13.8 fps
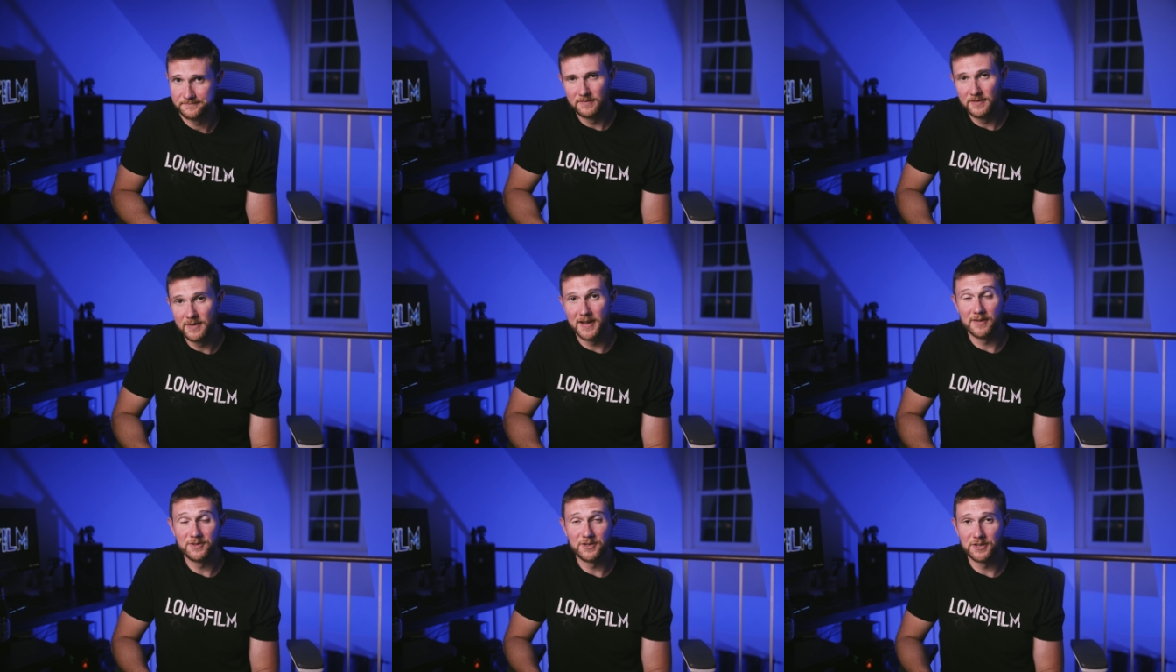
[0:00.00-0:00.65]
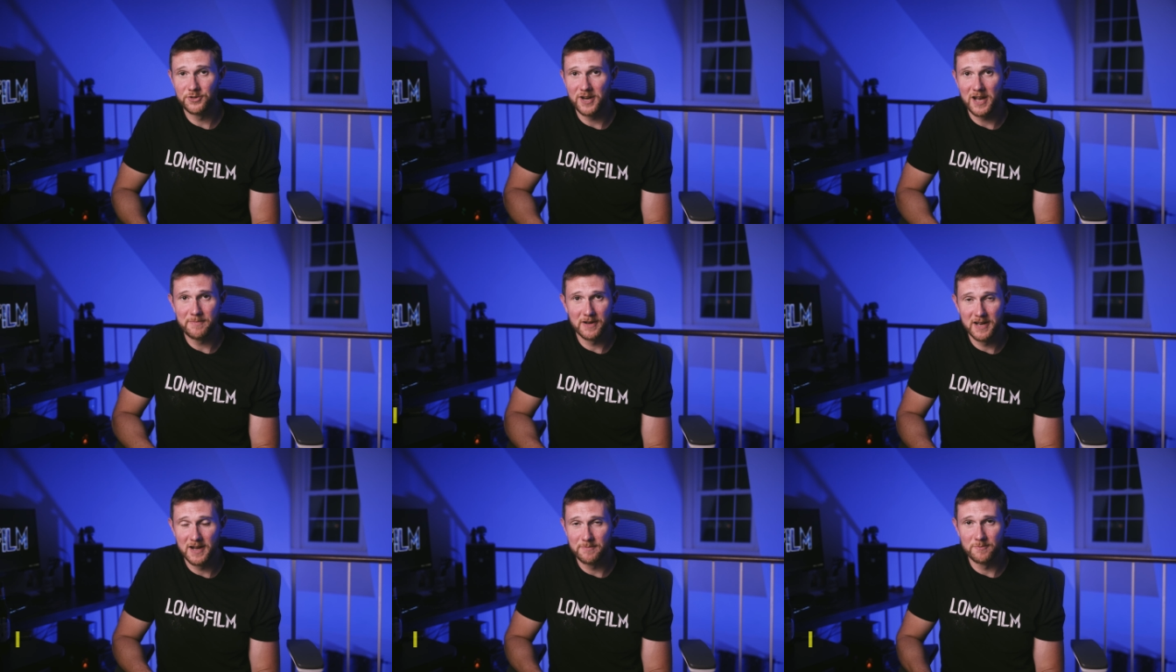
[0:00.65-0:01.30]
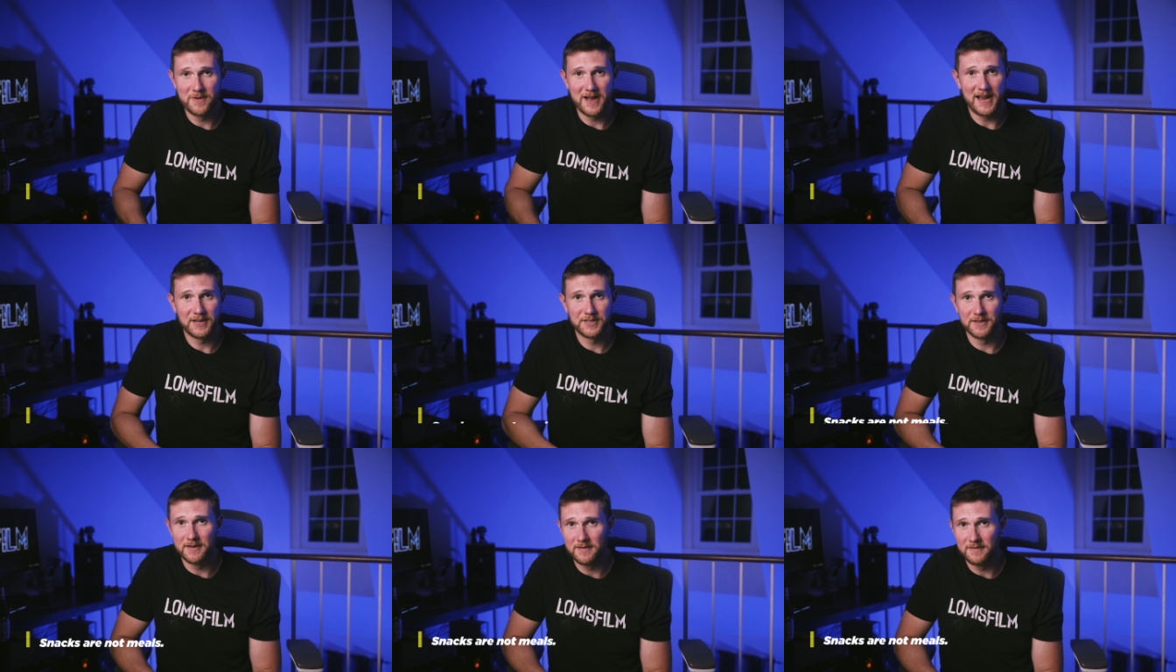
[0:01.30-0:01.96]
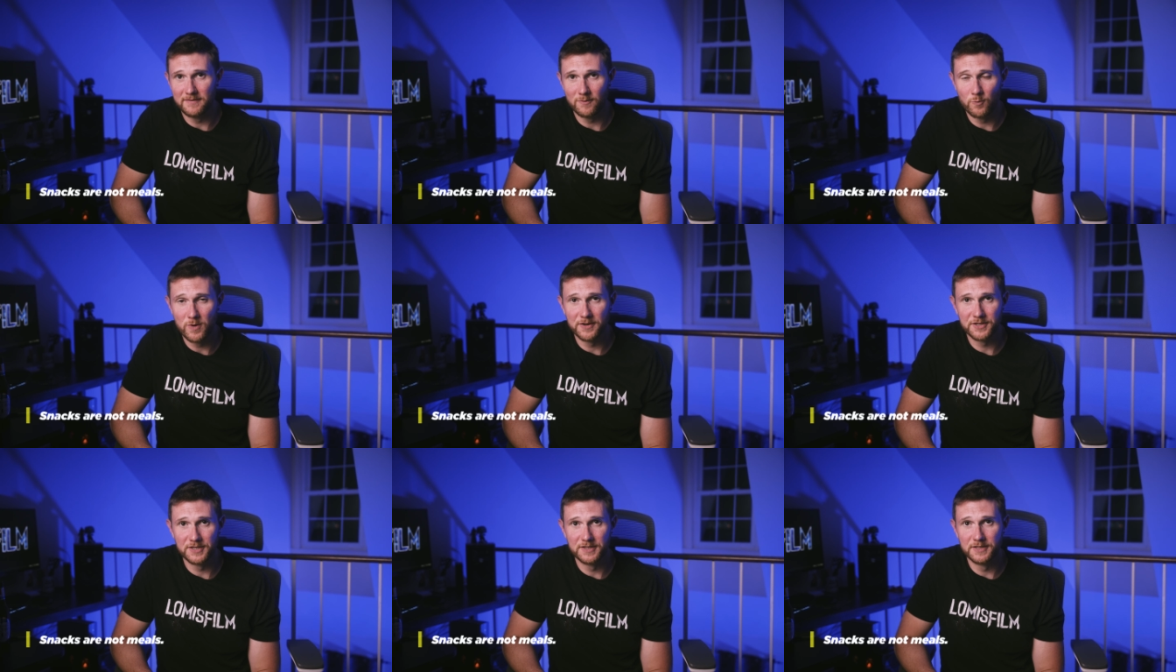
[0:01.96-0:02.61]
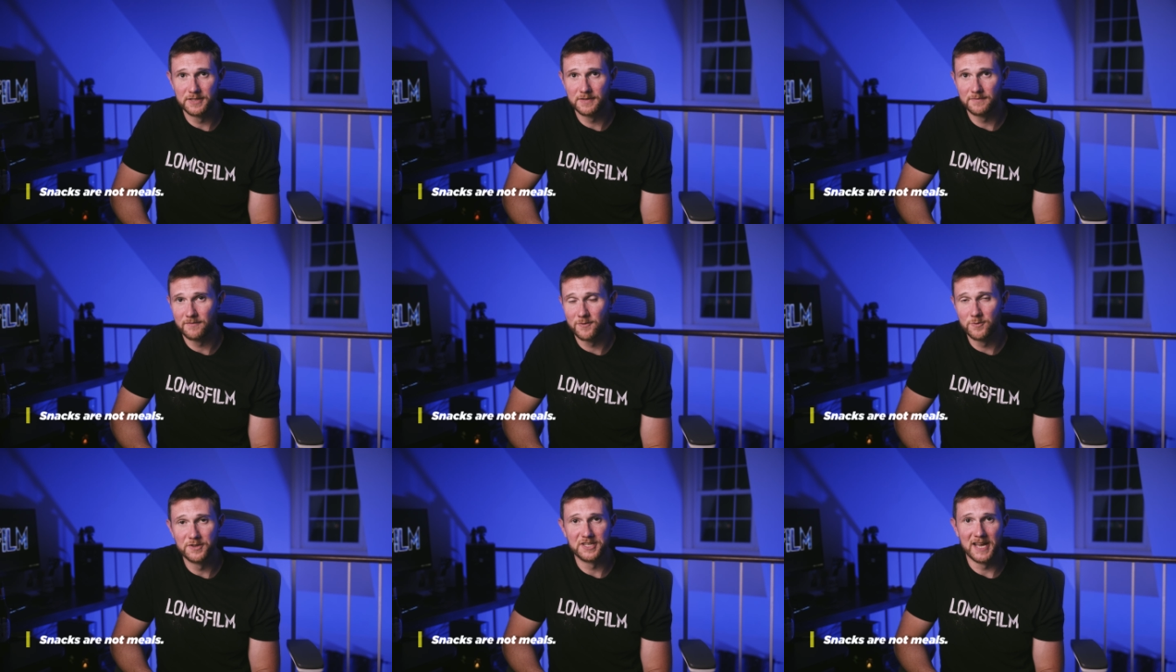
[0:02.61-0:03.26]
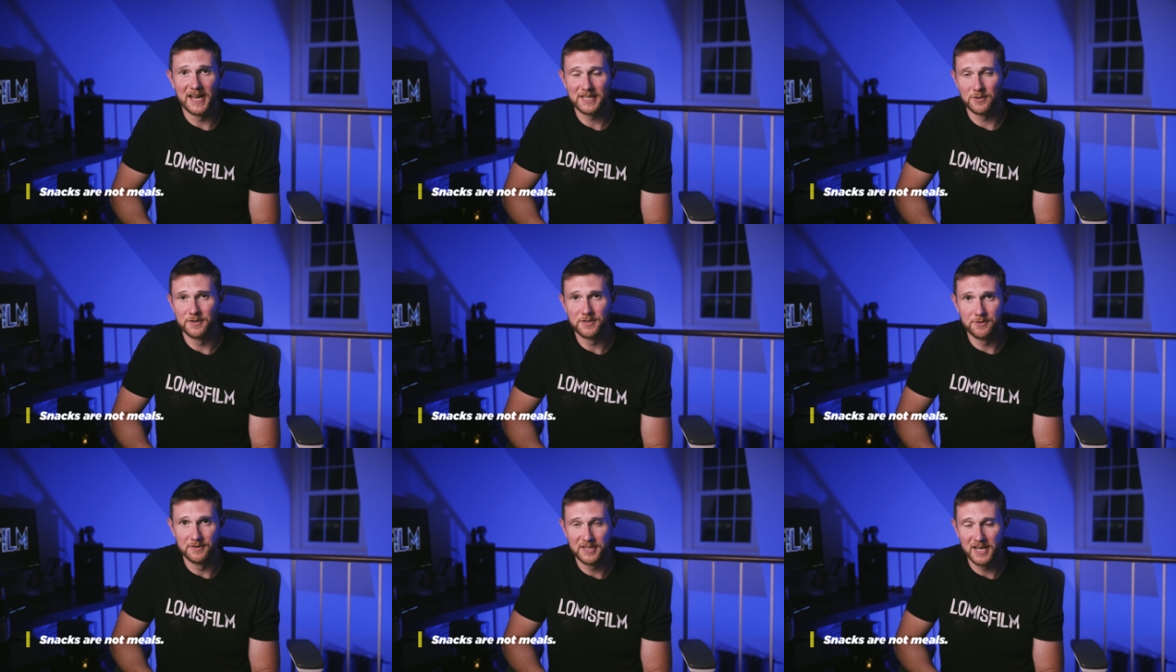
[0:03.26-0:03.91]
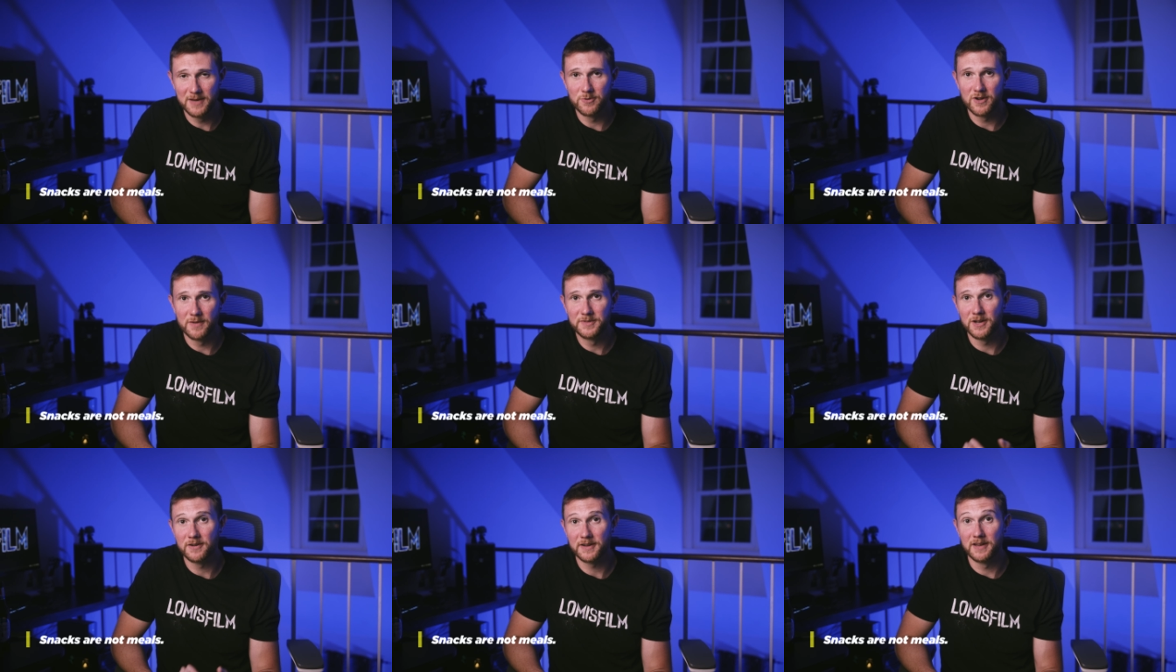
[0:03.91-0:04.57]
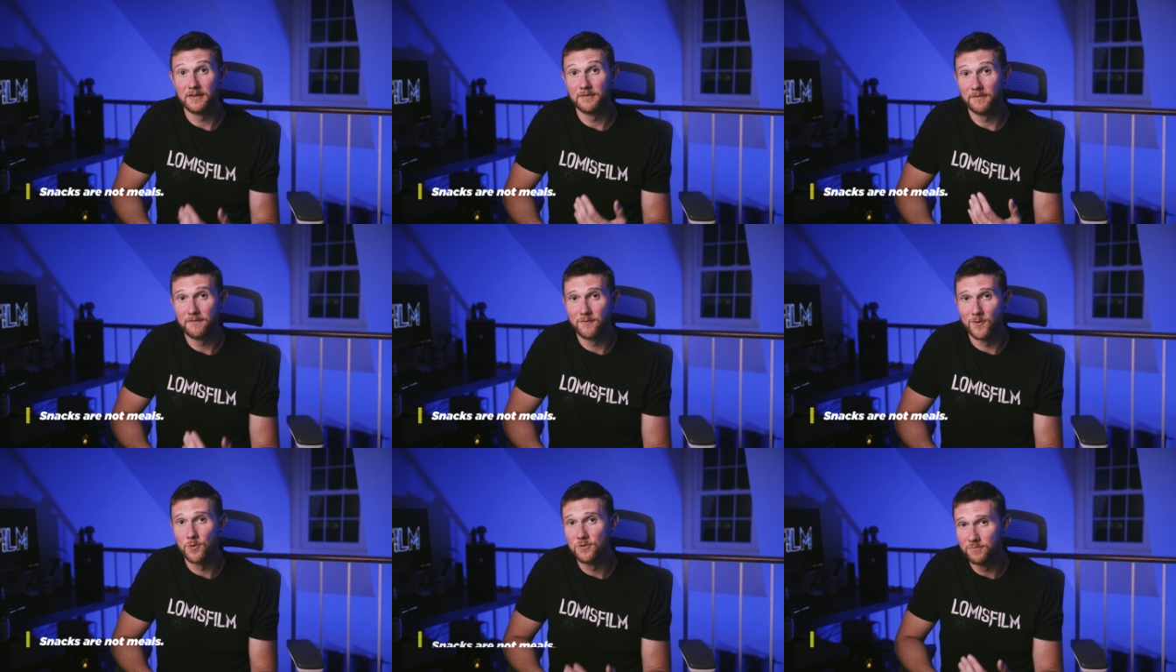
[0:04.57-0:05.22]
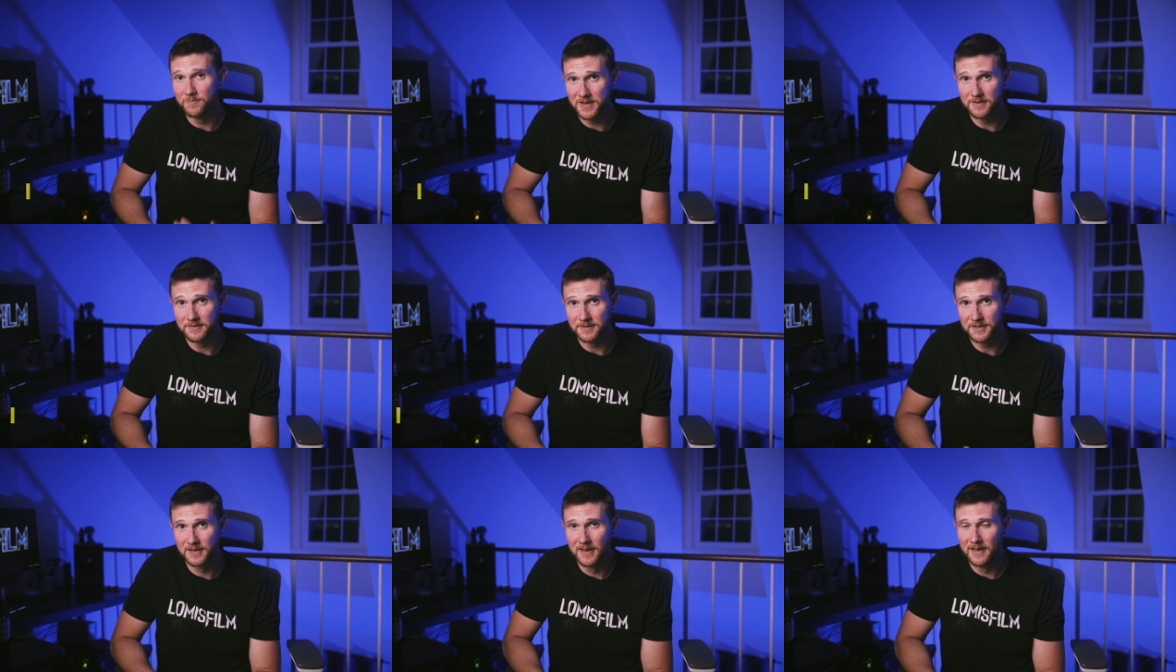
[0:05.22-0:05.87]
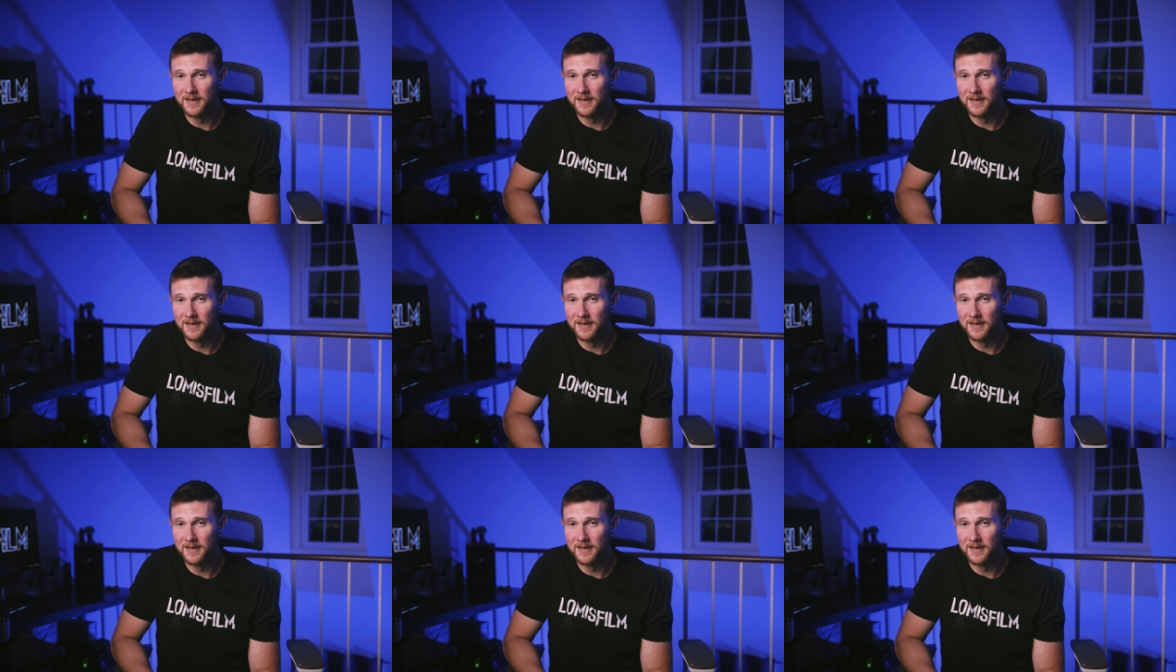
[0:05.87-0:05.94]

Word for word: Now don't just drop a couple packs of Welch's fruit snacks onto a table. I'm talking full meals.